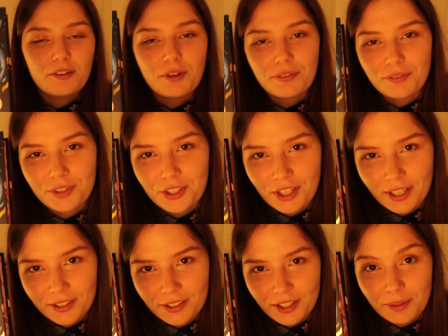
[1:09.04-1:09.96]
River
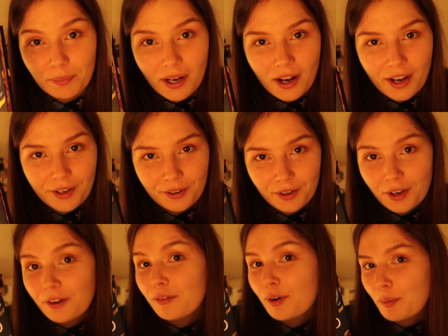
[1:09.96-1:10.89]
Enchanted by
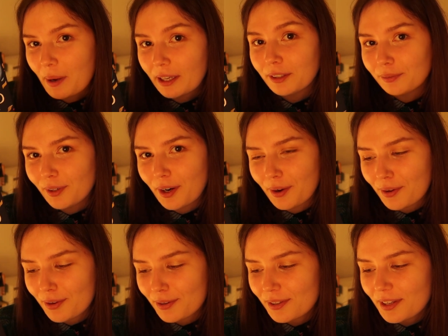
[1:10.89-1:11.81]
Rebecca
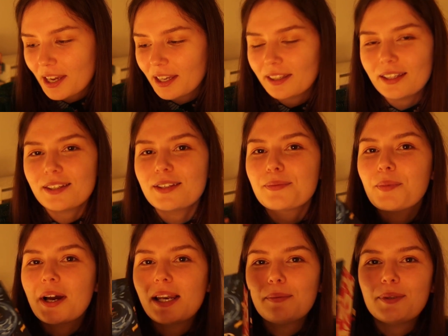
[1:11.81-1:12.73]
Ross this is
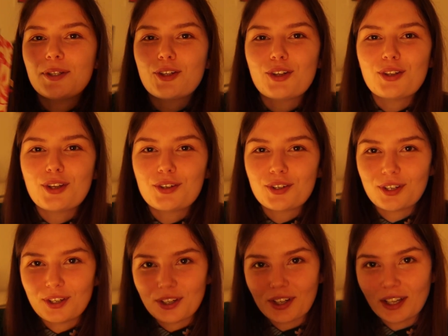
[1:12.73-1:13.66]
my limited
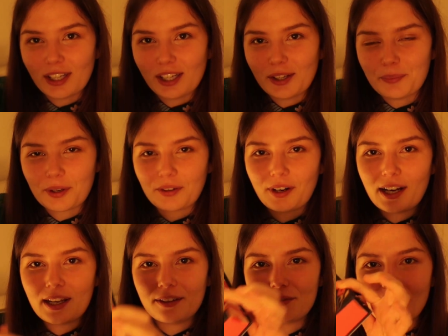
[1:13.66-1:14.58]
edition
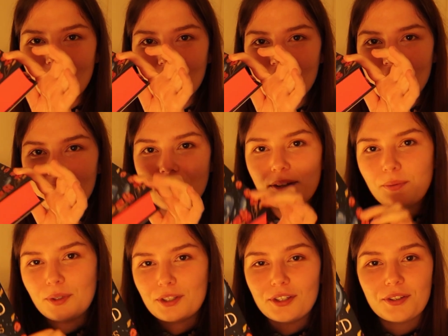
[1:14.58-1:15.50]
Illumicrate version
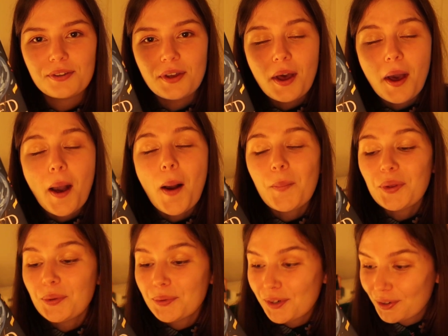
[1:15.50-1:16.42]
which is
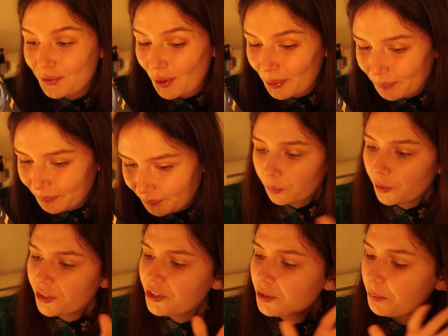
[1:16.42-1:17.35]
beautiful
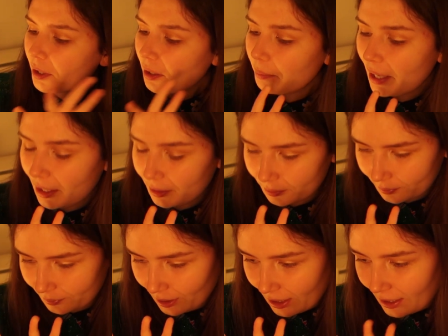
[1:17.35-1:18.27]
what is this book about
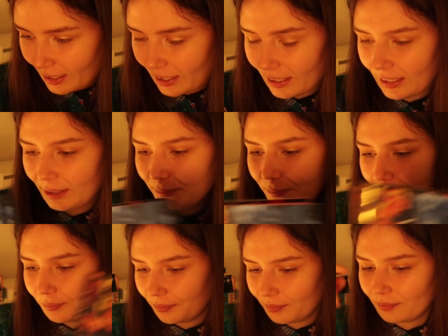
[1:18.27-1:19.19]

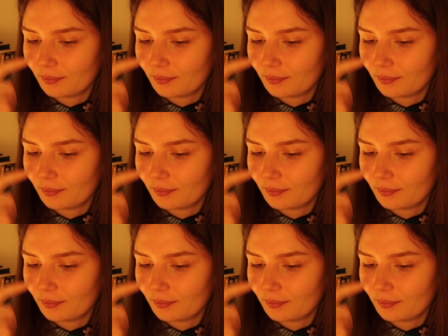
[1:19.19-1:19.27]
um,